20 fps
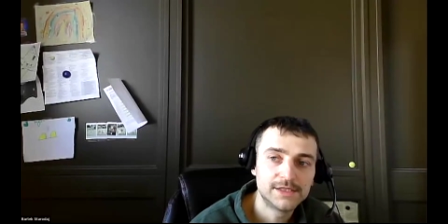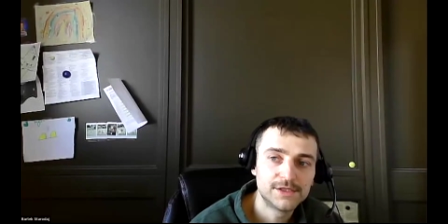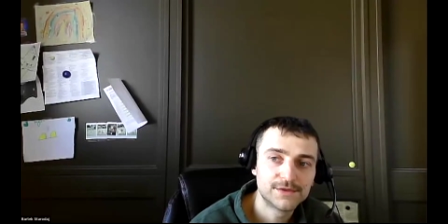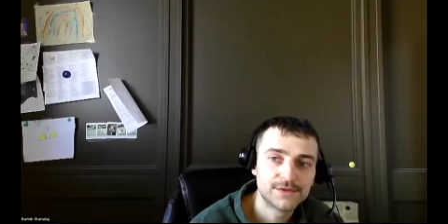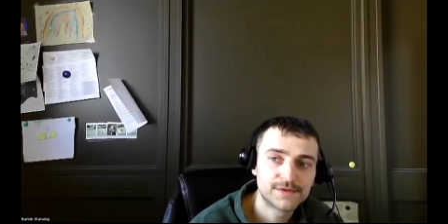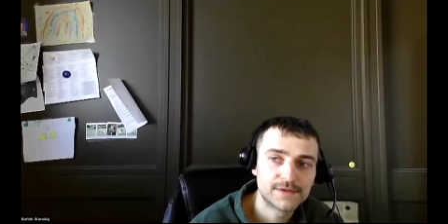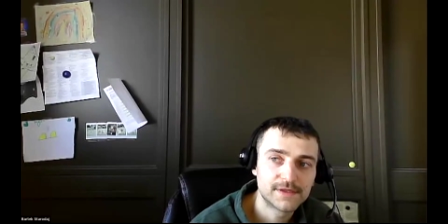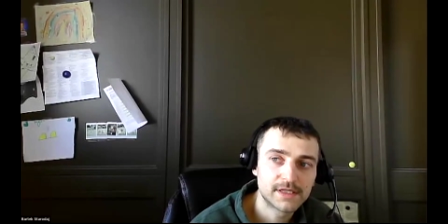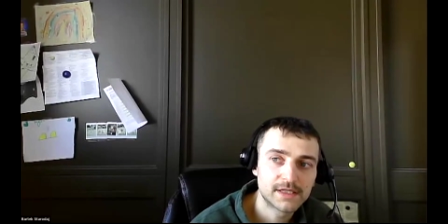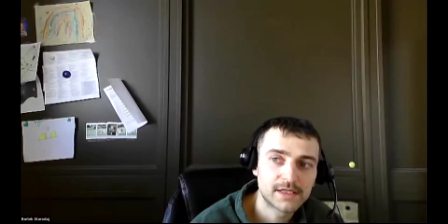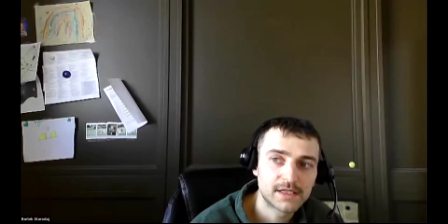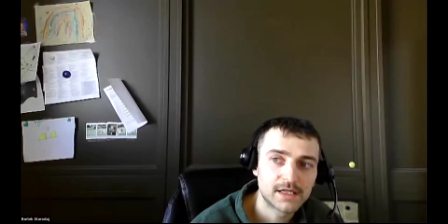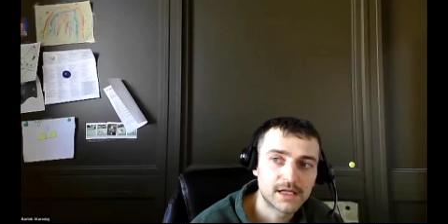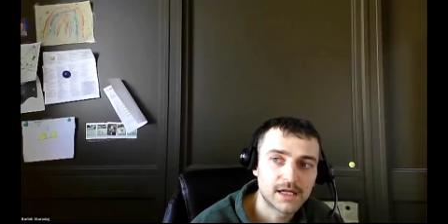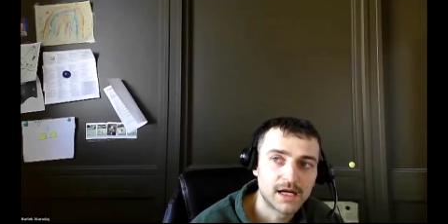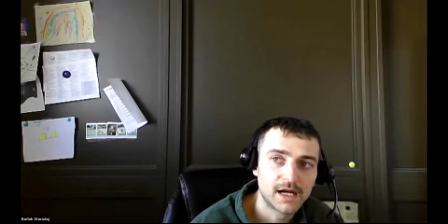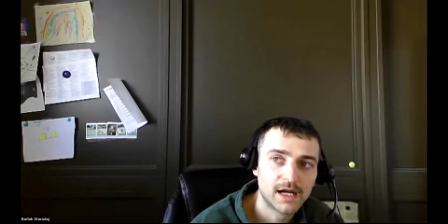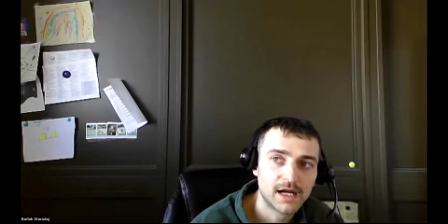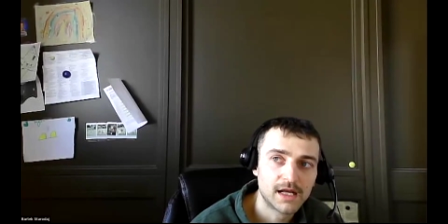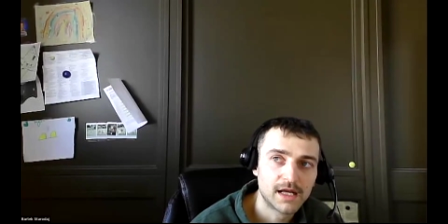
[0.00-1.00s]
do think
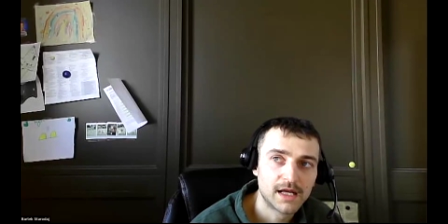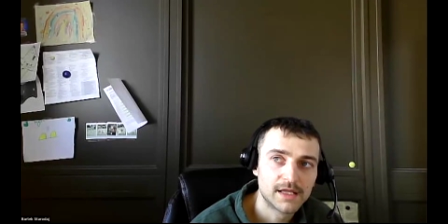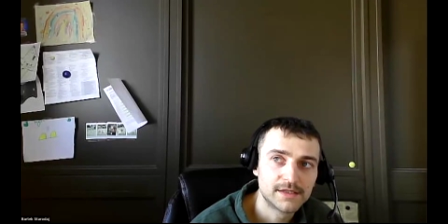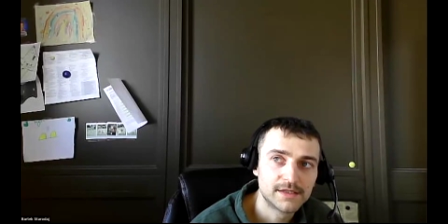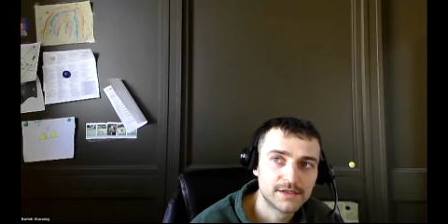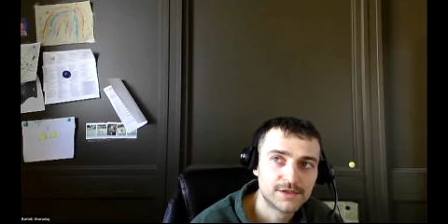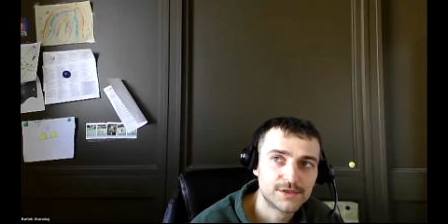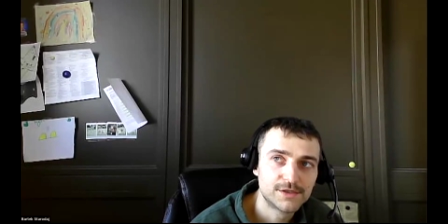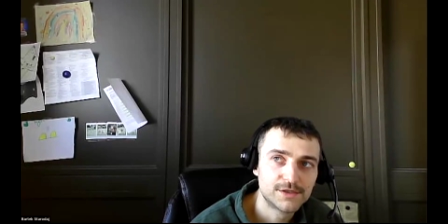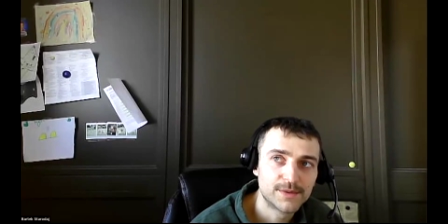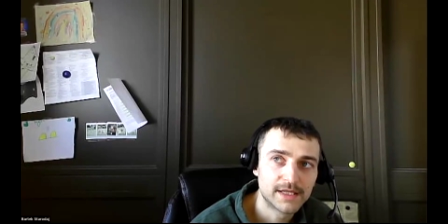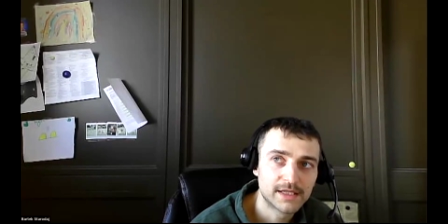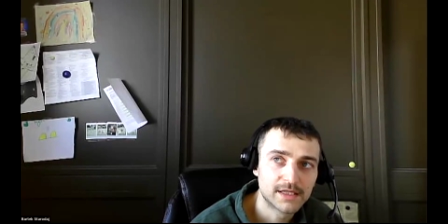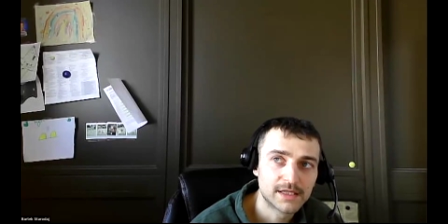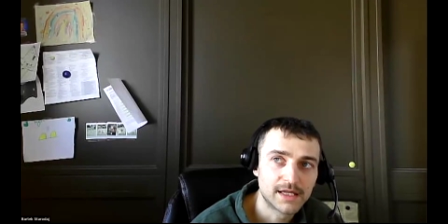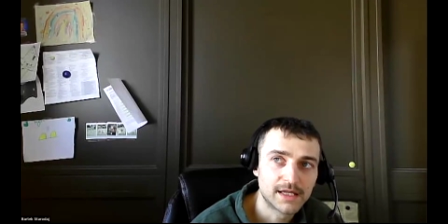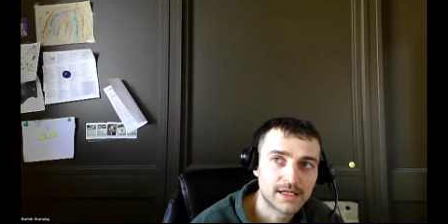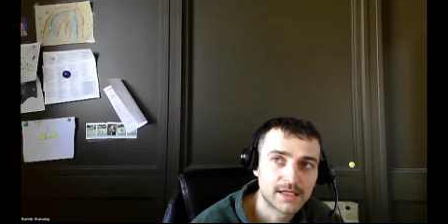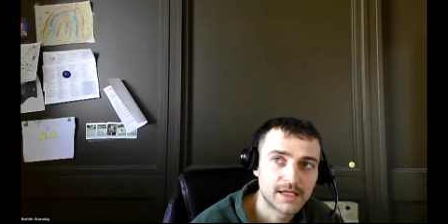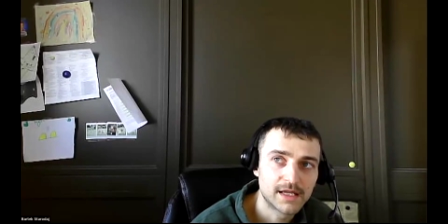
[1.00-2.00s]
doing
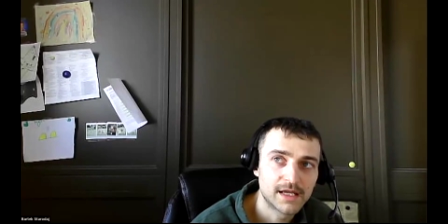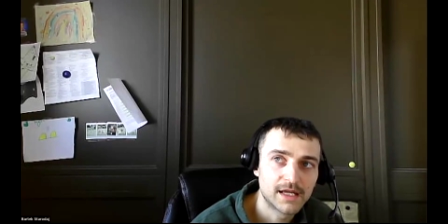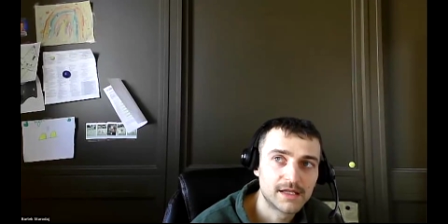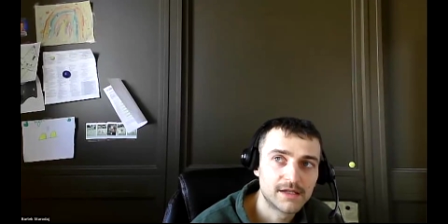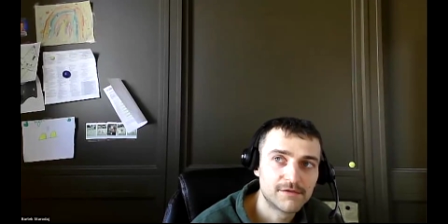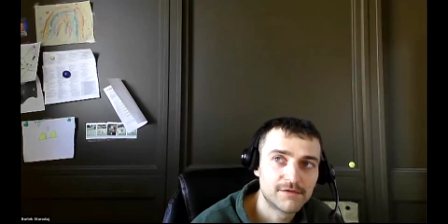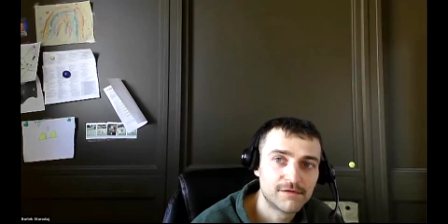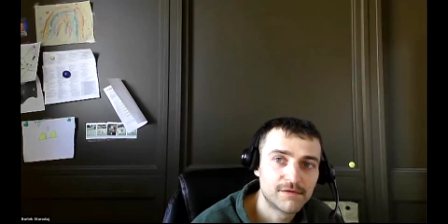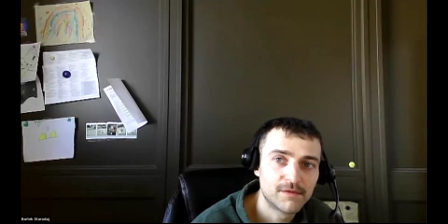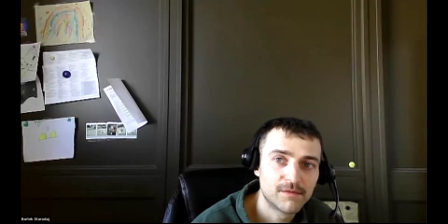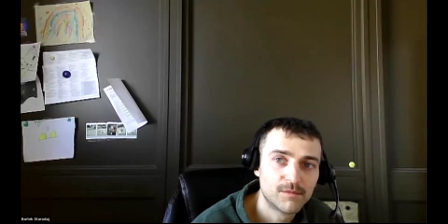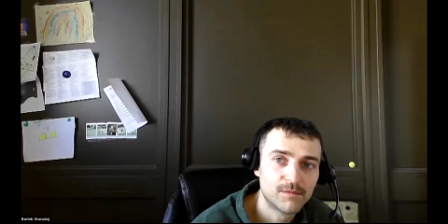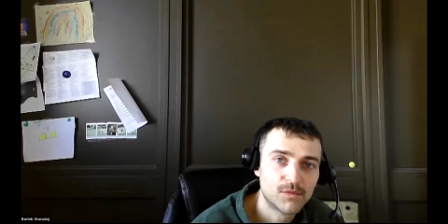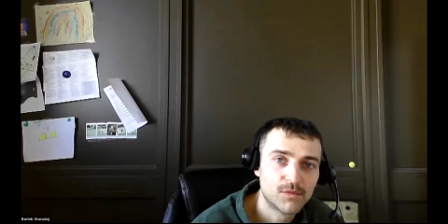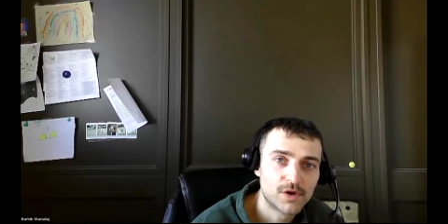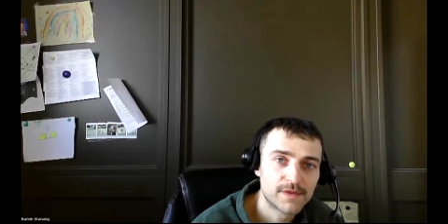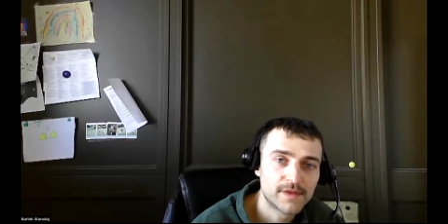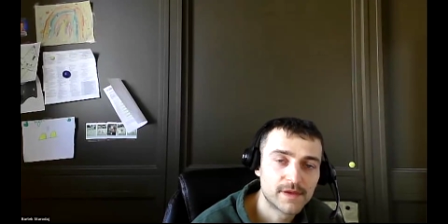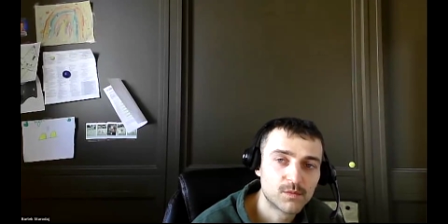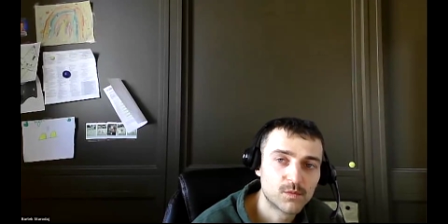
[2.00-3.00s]
like
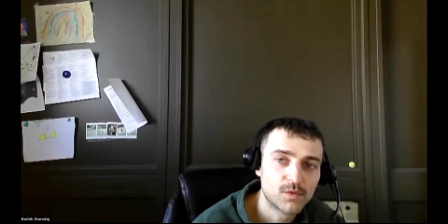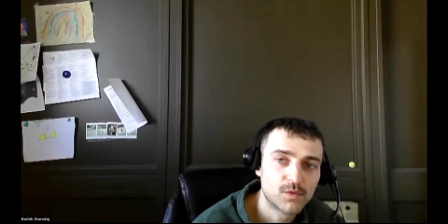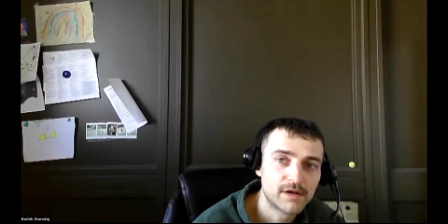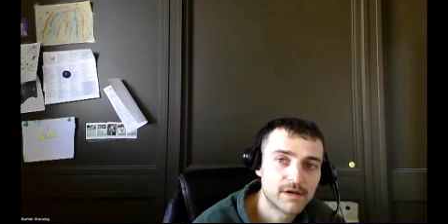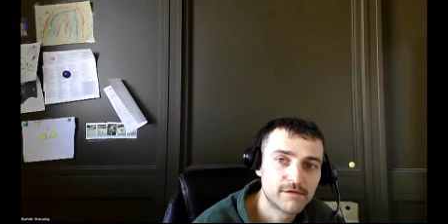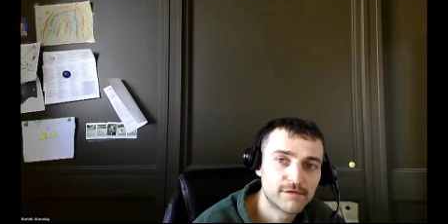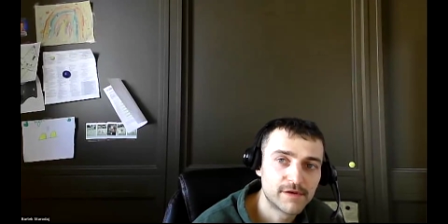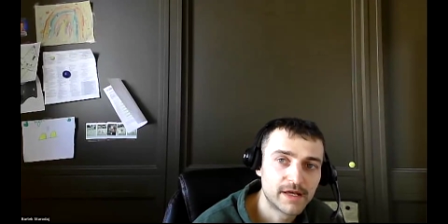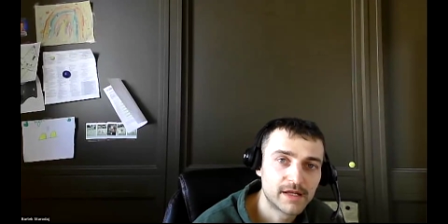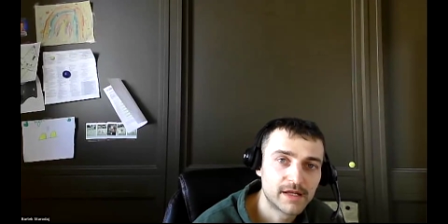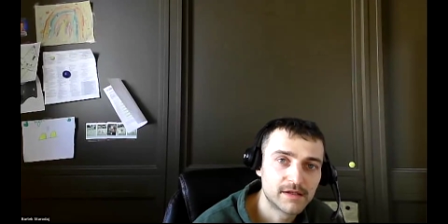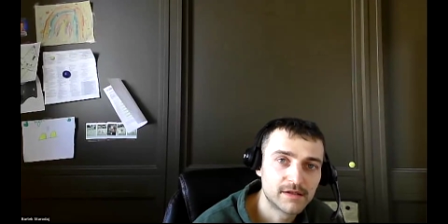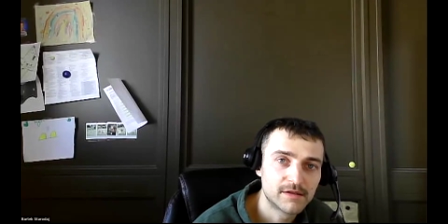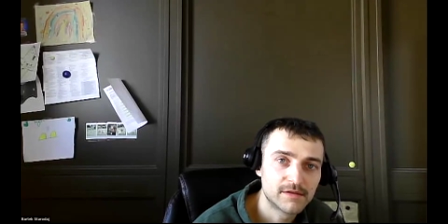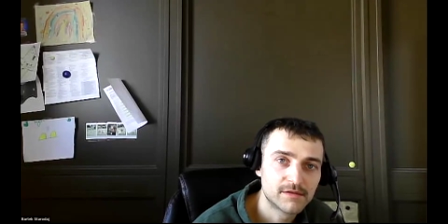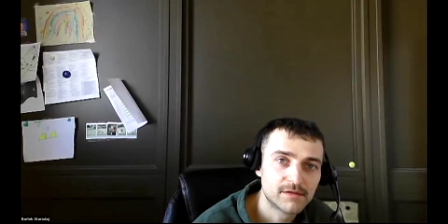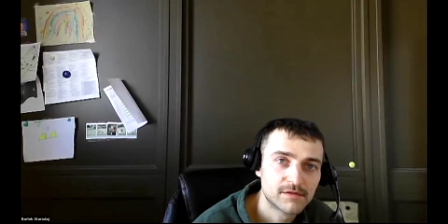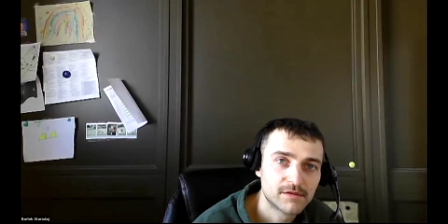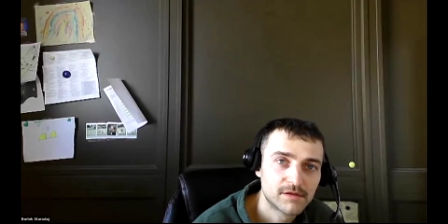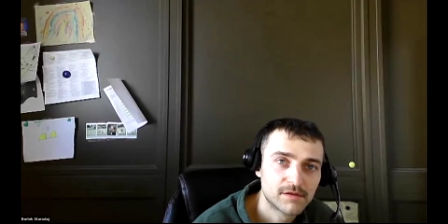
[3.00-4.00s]
more than one event
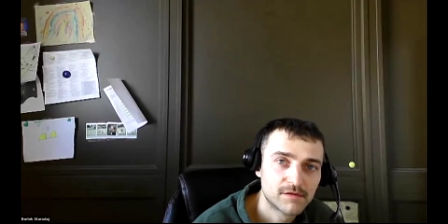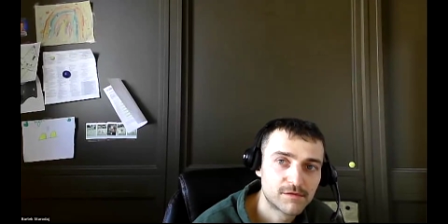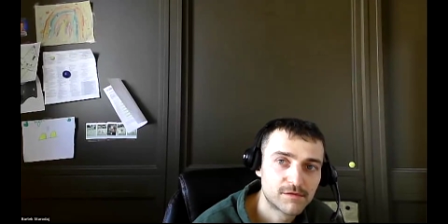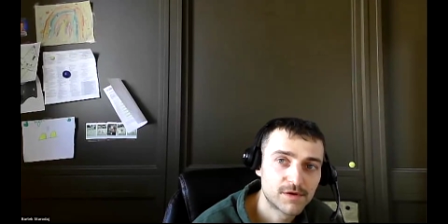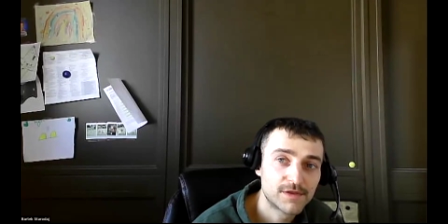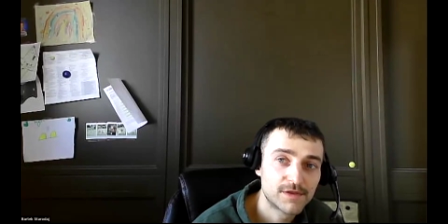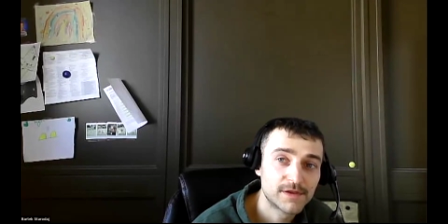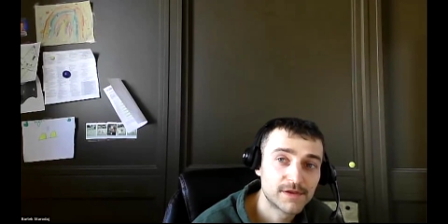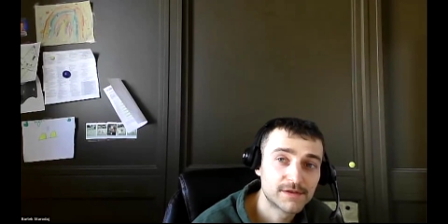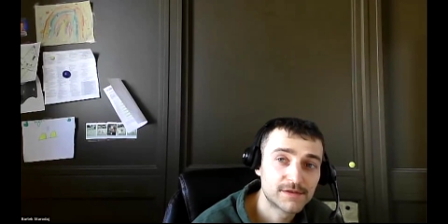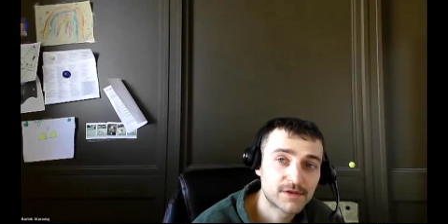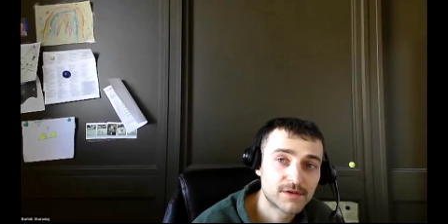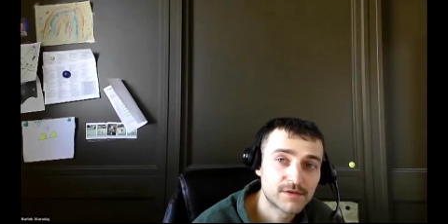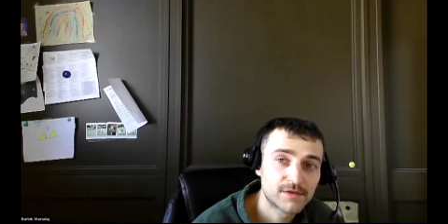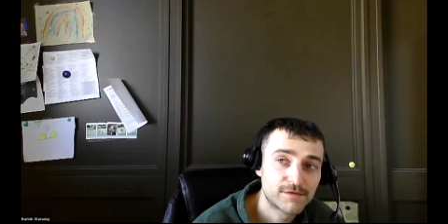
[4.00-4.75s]
for this